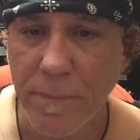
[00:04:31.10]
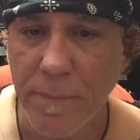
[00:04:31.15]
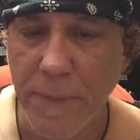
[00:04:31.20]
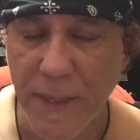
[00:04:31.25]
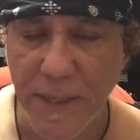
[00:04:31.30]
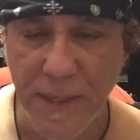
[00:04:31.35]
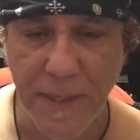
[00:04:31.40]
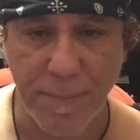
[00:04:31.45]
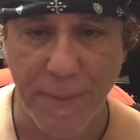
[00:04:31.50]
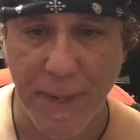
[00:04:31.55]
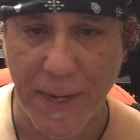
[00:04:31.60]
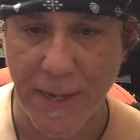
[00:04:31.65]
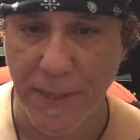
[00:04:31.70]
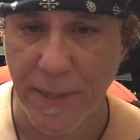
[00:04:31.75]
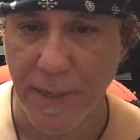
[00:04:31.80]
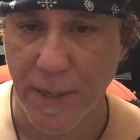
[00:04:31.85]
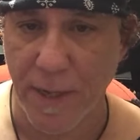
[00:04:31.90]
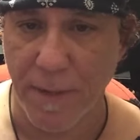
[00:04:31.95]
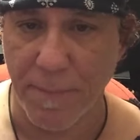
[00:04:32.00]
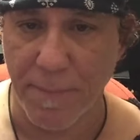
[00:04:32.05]
my
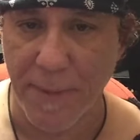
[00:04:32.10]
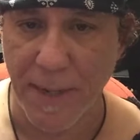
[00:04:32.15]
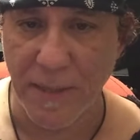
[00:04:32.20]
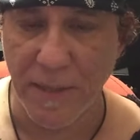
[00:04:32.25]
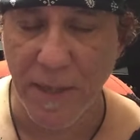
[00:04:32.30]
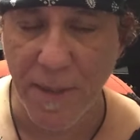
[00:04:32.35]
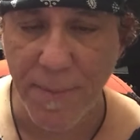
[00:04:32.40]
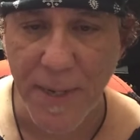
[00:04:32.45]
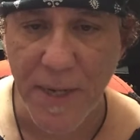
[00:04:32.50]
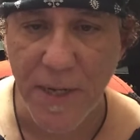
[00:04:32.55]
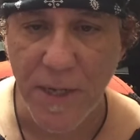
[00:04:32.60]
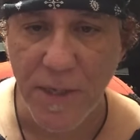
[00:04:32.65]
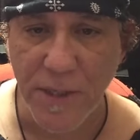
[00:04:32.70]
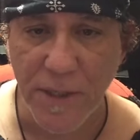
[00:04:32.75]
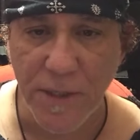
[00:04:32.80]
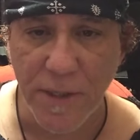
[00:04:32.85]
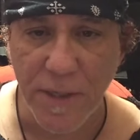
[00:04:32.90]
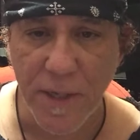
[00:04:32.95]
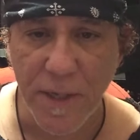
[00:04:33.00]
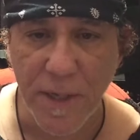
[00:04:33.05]
my uh, my limit
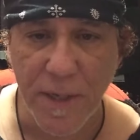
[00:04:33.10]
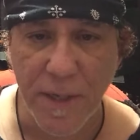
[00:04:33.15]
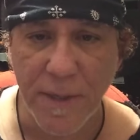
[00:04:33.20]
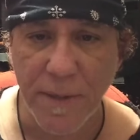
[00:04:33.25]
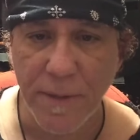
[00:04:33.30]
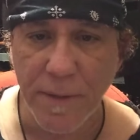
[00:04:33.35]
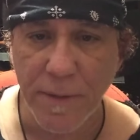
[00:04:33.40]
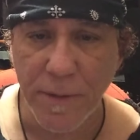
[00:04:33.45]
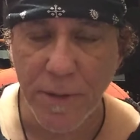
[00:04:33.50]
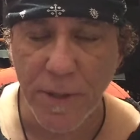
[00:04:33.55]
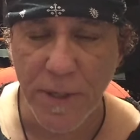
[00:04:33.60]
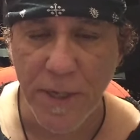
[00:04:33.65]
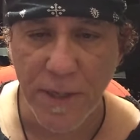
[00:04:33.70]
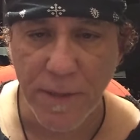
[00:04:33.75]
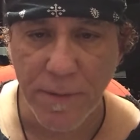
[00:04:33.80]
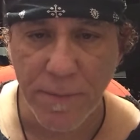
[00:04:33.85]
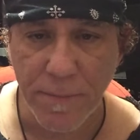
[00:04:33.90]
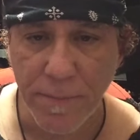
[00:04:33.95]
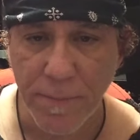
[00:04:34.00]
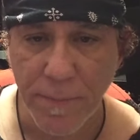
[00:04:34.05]
is uh, gonna.
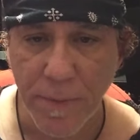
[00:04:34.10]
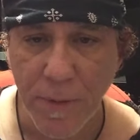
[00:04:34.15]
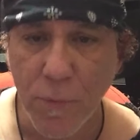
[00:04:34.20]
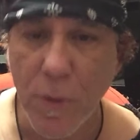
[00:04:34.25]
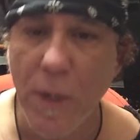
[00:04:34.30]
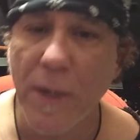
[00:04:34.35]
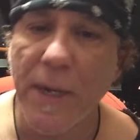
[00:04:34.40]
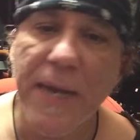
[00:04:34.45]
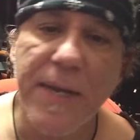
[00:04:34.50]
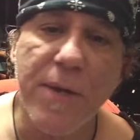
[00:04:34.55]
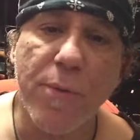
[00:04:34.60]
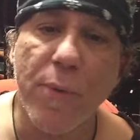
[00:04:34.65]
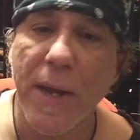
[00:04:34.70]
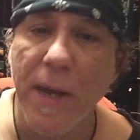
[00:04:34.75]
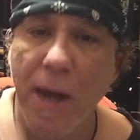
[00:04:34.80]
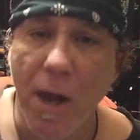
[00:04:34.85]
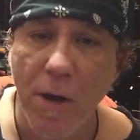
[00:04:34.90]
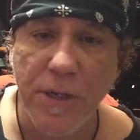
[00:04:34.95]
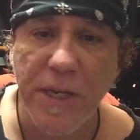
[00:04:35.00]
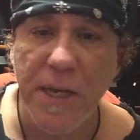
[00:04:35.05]
Well,
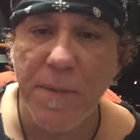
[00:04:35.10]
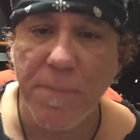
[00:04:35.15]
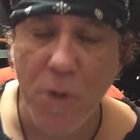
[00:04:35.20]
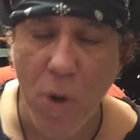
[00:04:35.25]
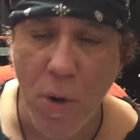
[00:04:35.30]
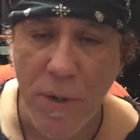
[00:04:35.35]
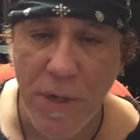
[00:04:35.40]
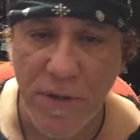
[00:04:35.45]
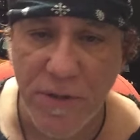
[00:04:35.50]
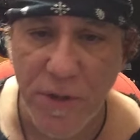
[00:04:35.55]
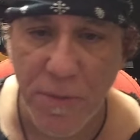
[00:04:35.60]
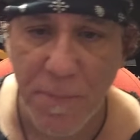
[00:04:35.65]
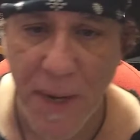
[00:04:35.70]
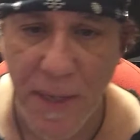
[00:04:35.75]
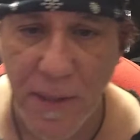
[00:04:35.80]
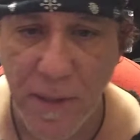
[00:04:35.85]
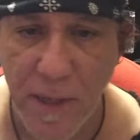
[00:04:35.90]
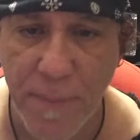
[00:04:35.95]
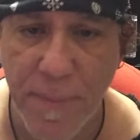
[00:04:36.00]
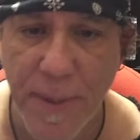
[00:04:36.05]
anyway, I'll keep going until
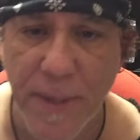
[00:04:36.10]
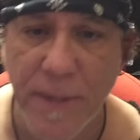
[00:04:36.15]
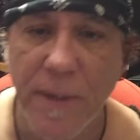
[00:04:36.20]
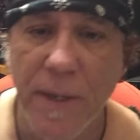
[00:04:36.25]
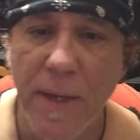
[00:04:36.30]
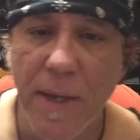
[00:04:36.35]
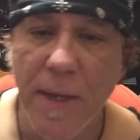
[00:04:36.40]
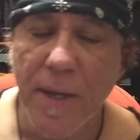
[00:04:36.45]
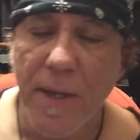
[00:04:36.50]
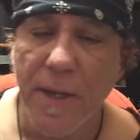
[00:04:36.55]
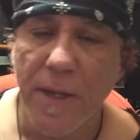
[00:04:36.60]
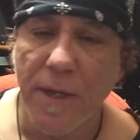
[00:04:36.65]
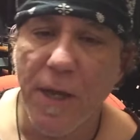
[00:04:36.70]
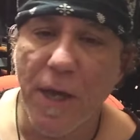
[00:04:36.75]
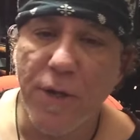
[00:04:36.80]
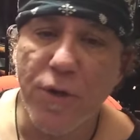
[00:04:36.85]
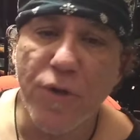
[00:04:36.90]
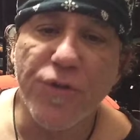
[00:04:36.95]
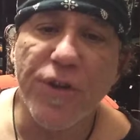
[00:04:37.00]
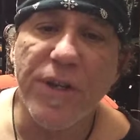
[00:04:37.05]
my limit. I
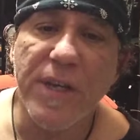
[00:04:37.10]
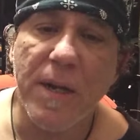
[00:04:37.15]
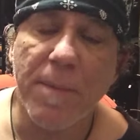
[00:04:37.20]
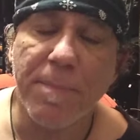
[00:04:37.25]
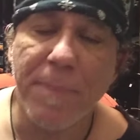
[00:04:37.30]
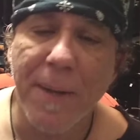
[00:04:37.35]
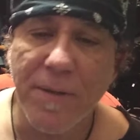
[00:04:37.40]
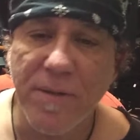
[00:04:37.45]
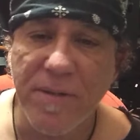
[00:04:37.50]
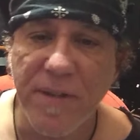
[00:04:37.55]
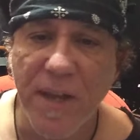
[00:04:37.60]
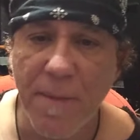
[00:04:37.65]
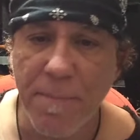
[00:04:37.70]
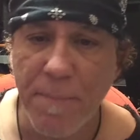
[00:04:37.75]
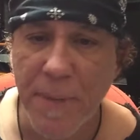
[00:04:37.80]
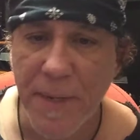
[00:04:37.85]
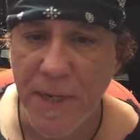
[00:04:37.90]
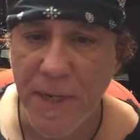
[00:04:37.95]
uh, usually get about ten